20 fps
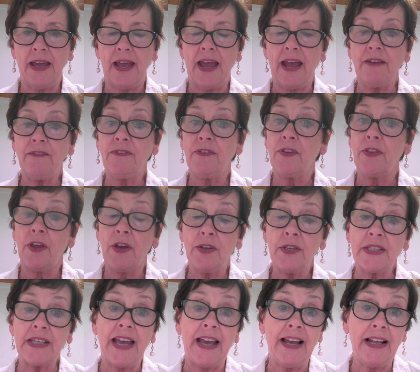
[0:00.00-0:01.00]
And for
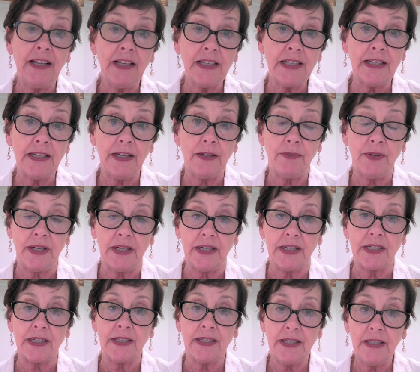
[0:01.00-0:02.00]
those elderly
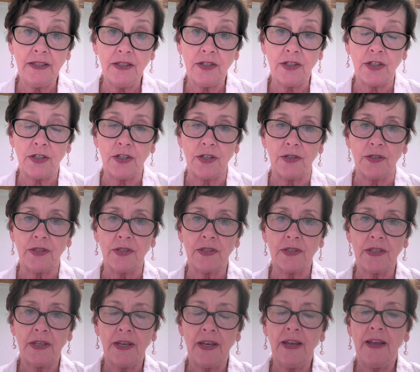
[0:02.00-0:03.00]
religious
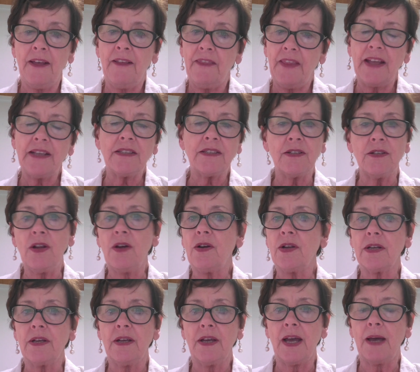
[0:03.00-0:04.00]
institutes, that's
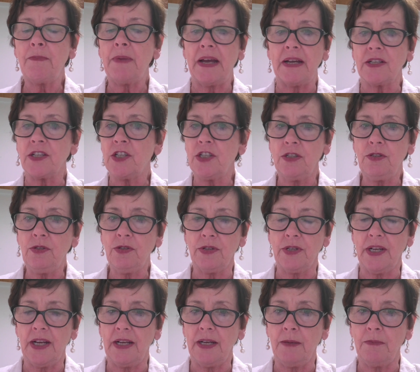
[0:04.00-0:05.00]
not about
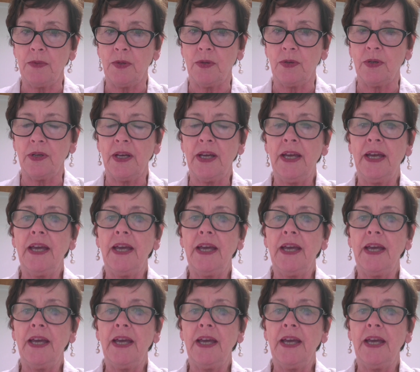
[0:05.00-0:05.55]
children anymore.